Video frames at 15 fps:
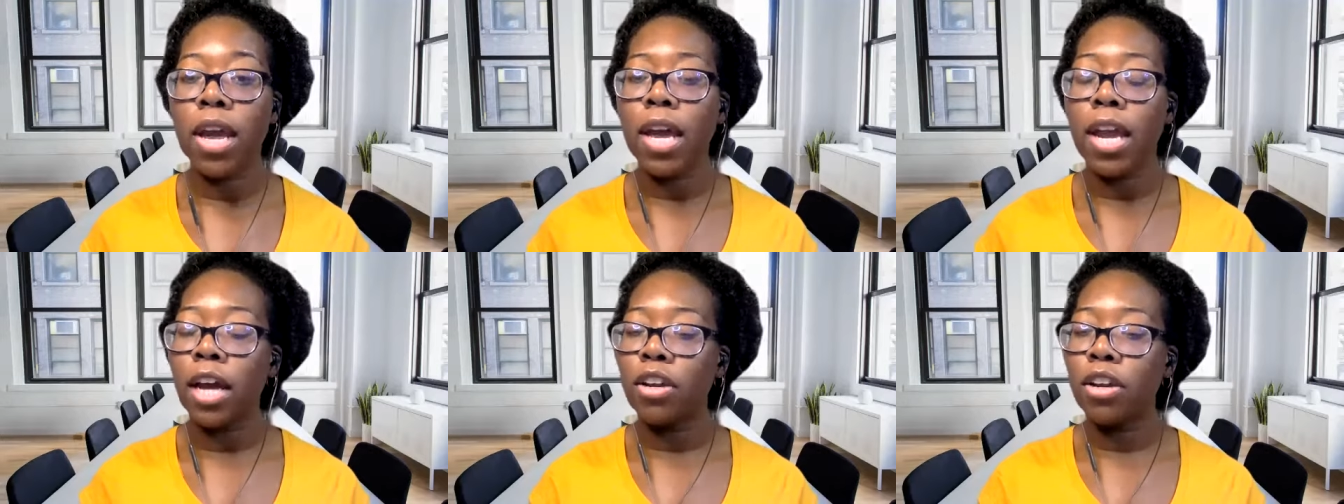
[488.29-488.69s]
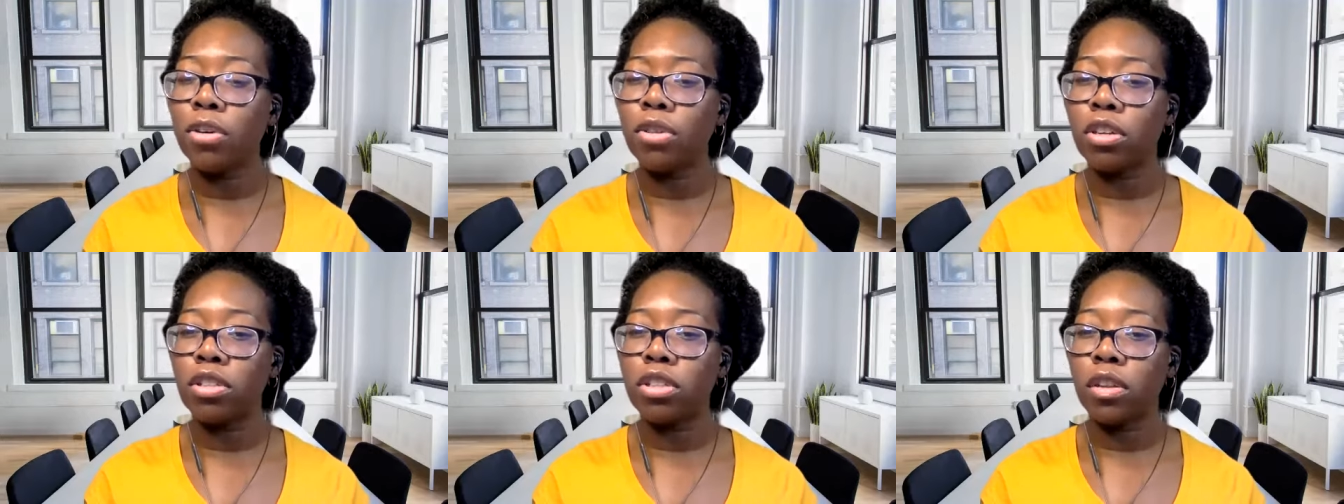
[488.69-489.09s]
and I know
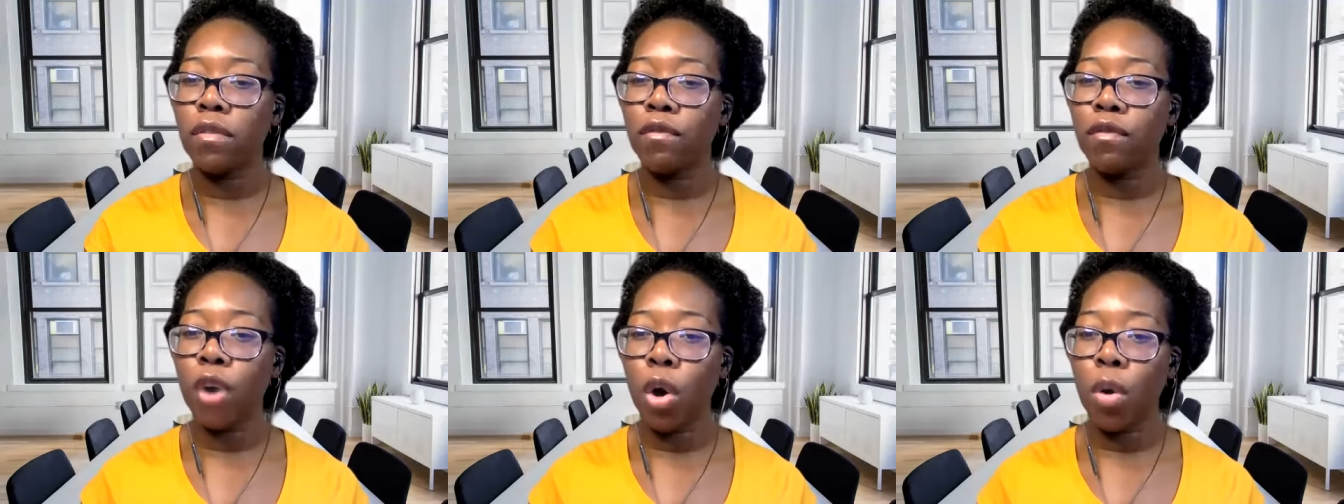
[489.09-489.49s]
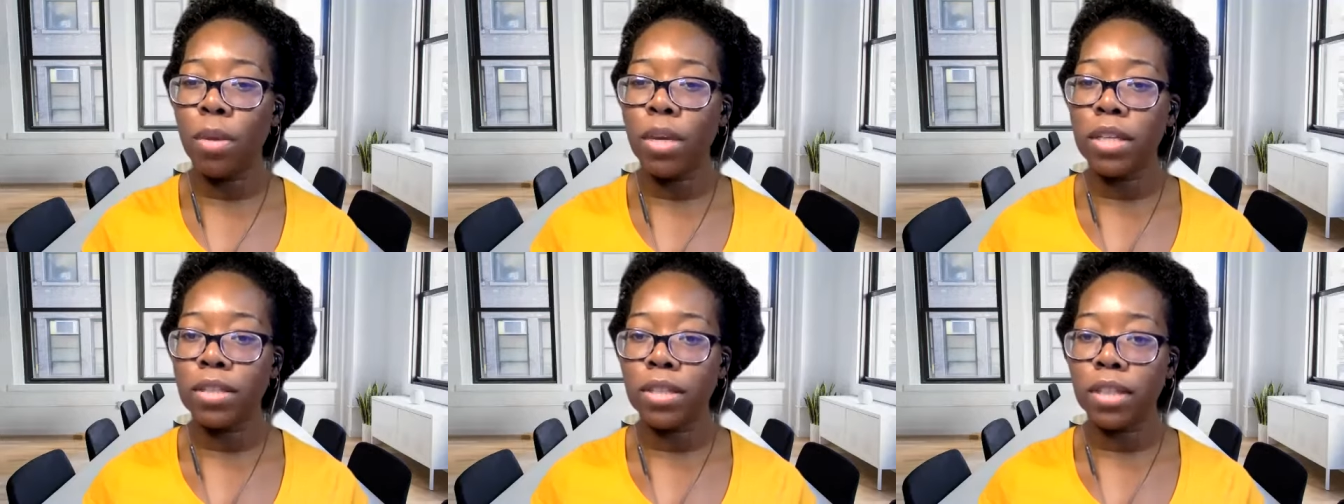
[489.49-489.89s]
there's the foam
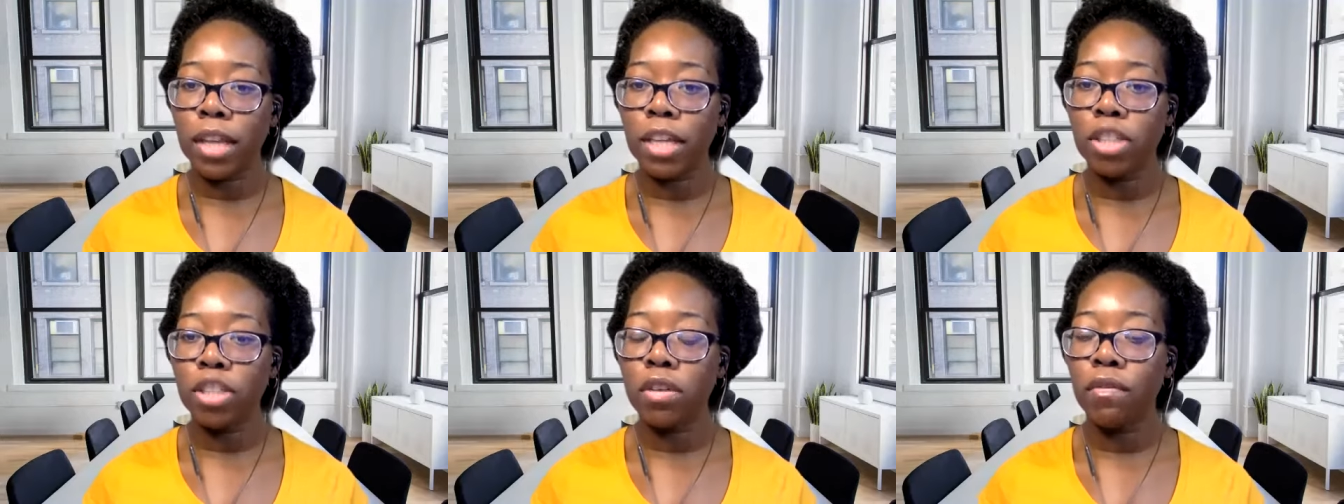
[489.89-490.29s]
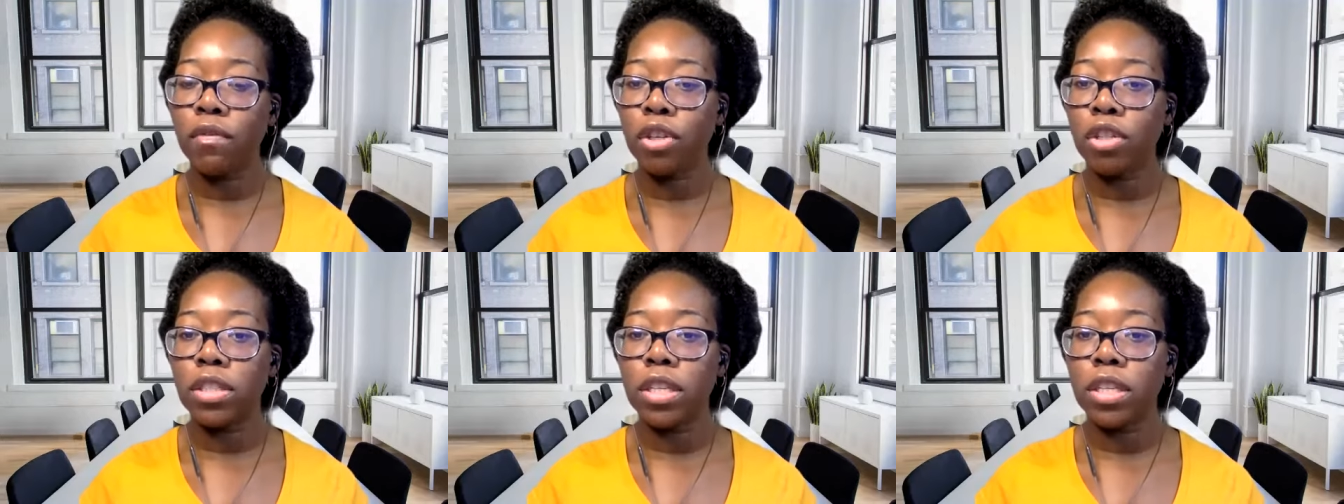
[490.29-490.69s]
insulation
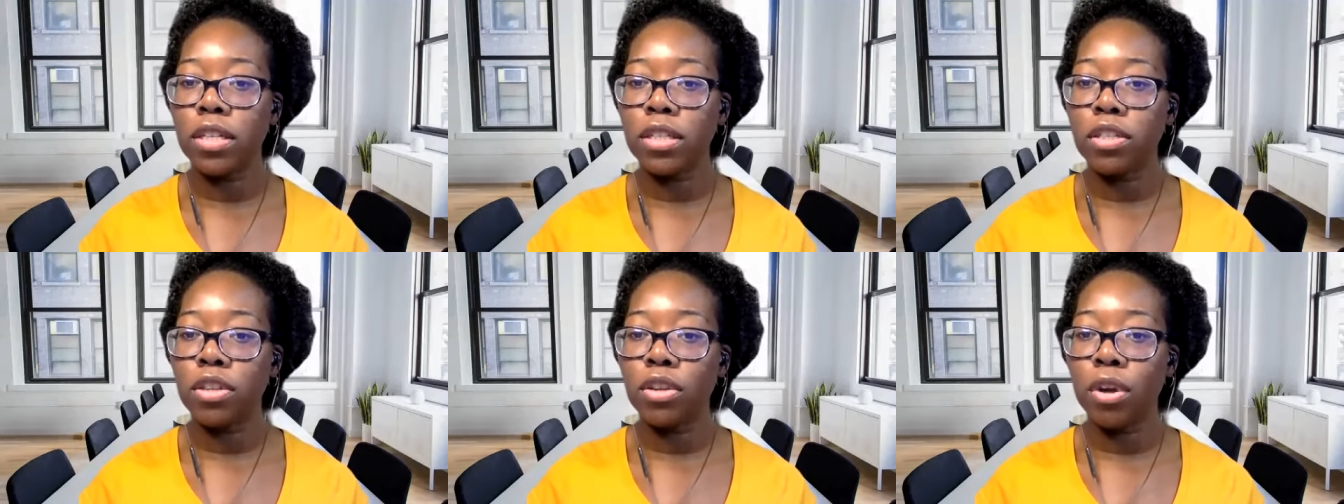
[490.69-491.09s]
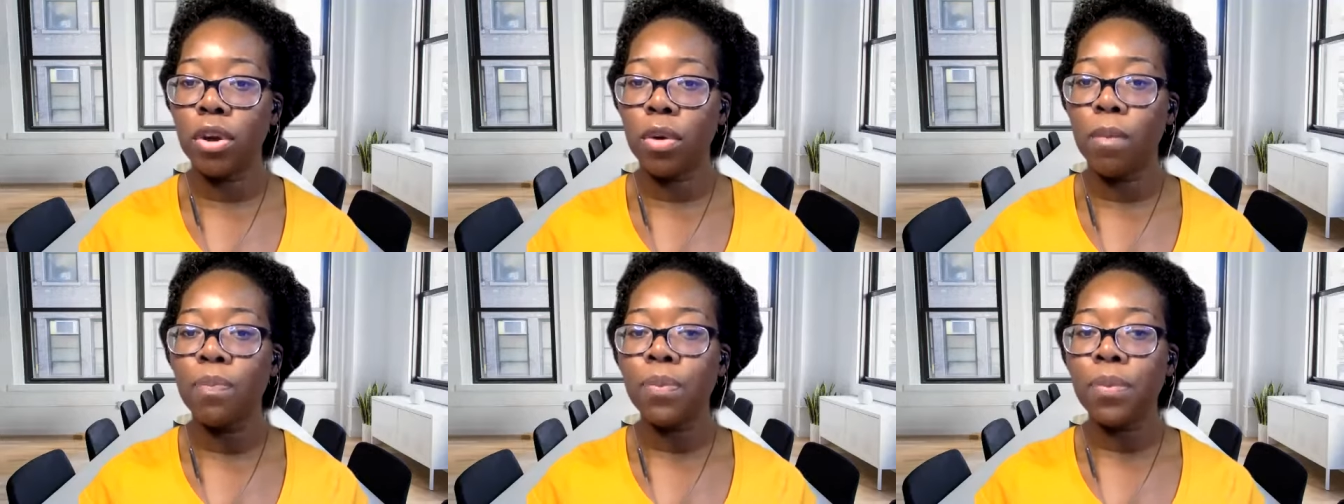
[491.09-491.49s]
versus you
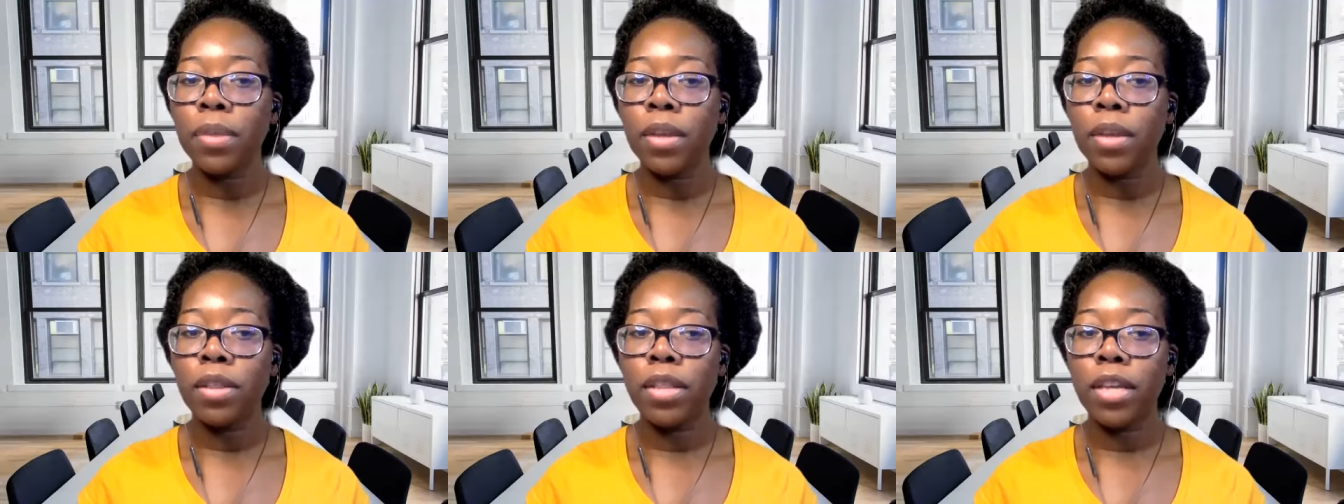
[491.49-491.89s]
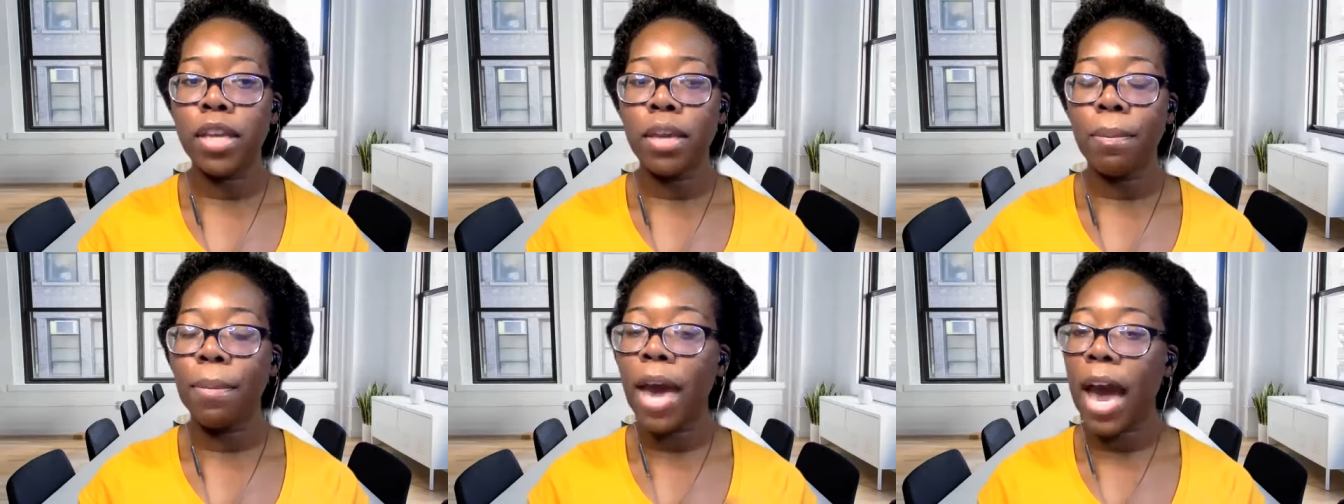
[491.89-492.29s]
know
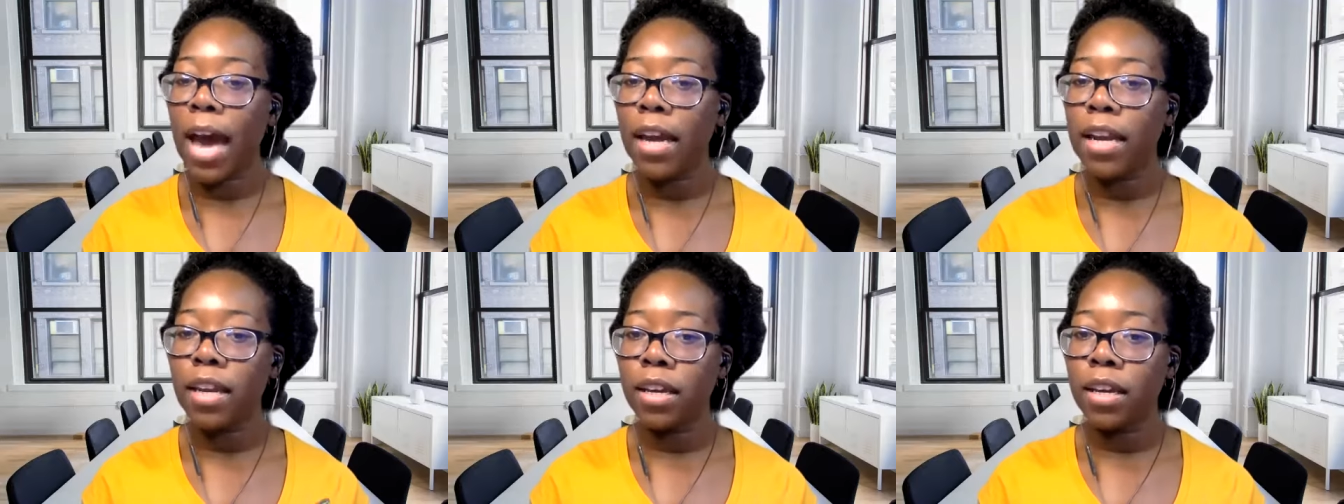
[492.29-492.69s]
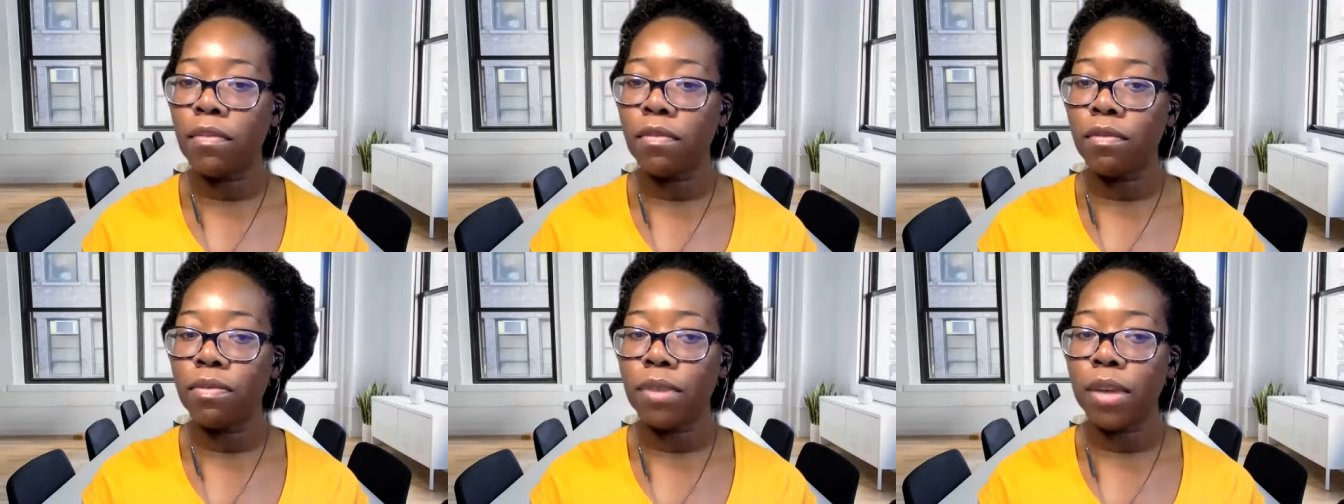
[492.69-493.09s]
the
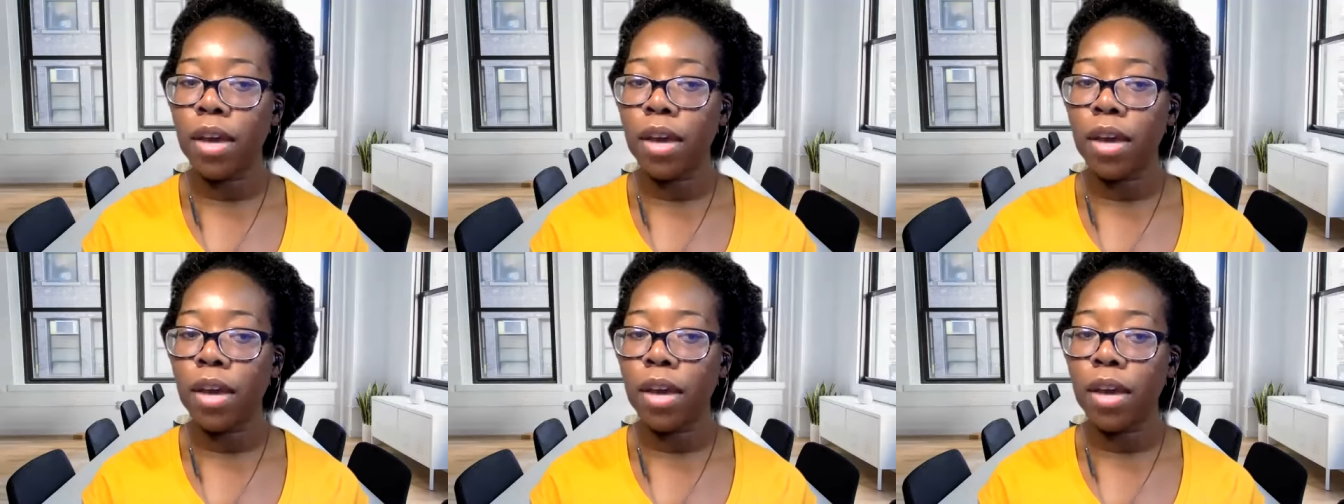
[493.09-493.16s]
padding,